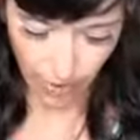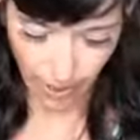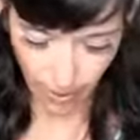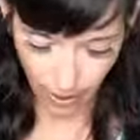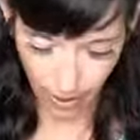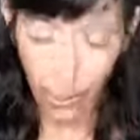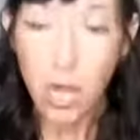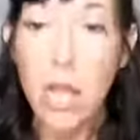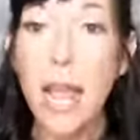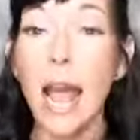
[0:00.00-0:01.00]
that, okay?
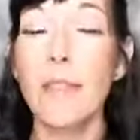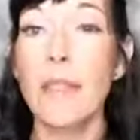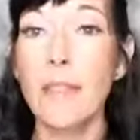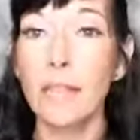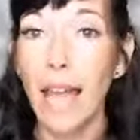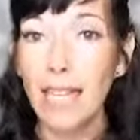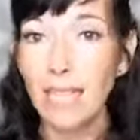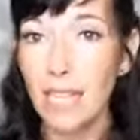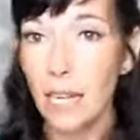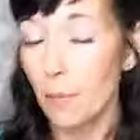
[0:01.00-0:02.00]
And then the
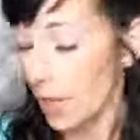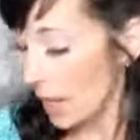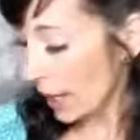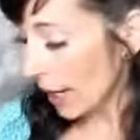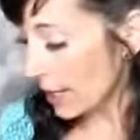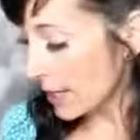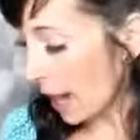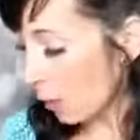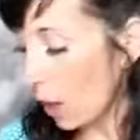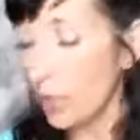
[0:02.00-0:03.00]
last tip is
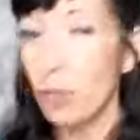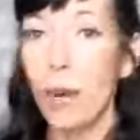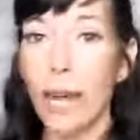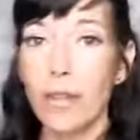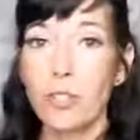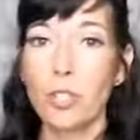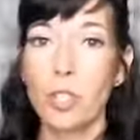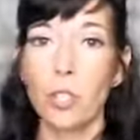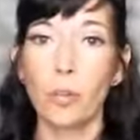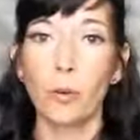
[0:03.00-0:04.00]
I want you
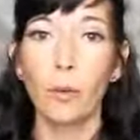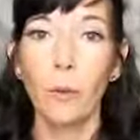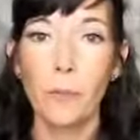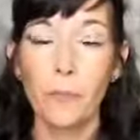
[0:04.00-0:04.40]
guys to